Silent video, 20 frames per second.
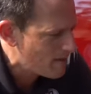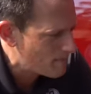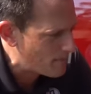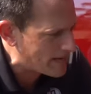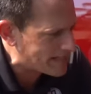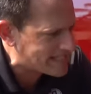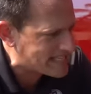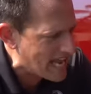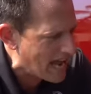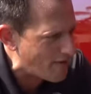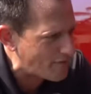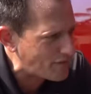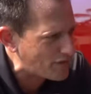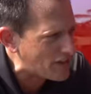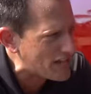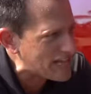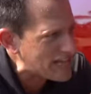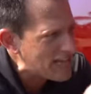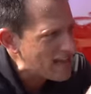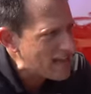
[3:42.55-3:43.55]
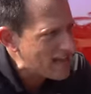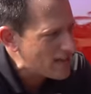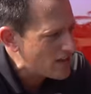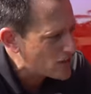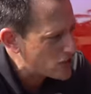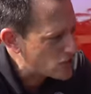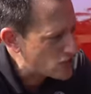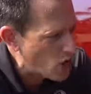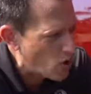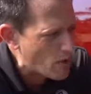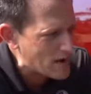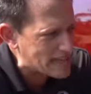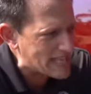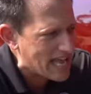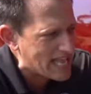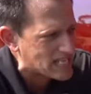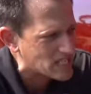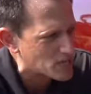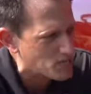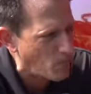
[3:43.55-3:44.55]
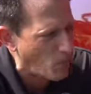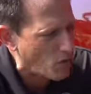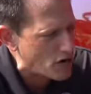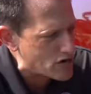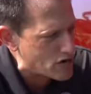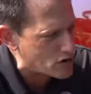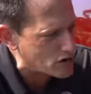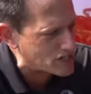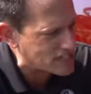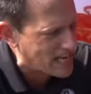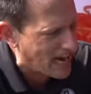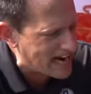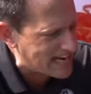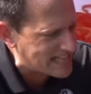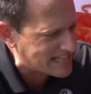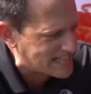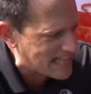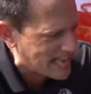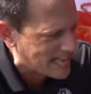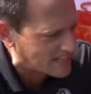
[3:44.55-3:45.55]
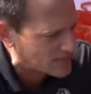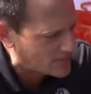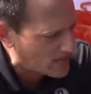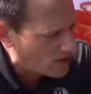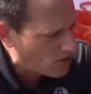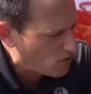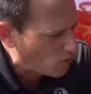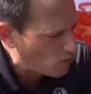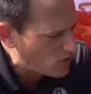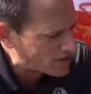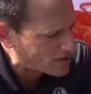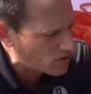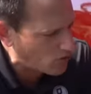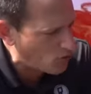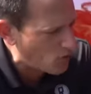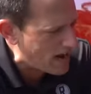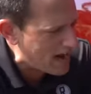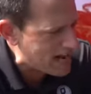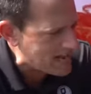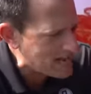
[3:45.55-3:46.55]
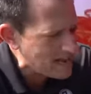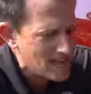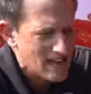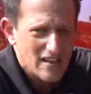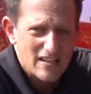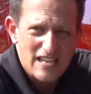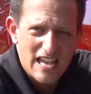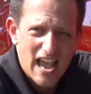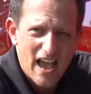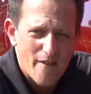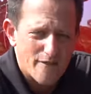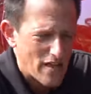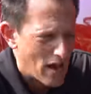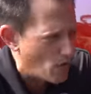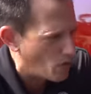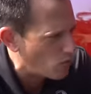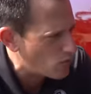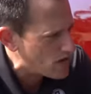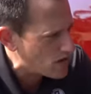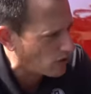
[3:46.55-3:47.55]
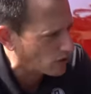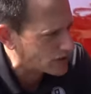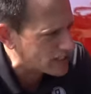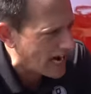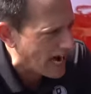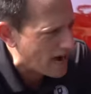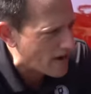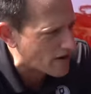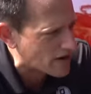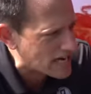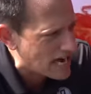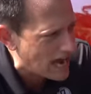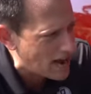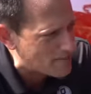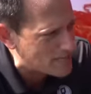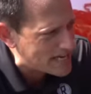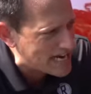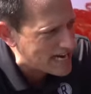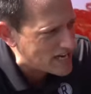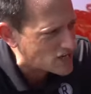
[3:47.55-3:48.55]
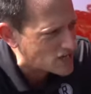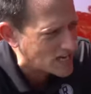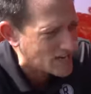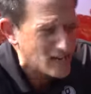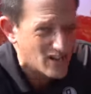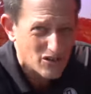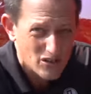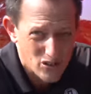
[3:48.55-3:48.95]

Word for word: But definitely showing that sportier side of things with the way you have that wheel tire combination.